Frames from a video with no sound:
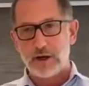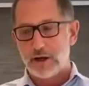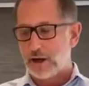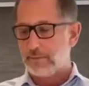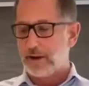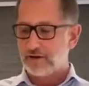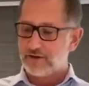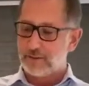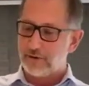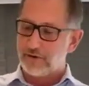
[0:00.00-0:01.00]
about
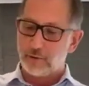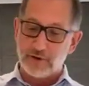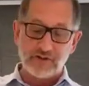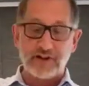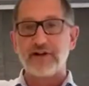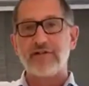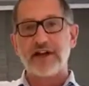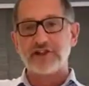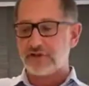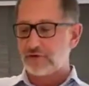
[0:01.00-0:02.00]
some of the recent innovations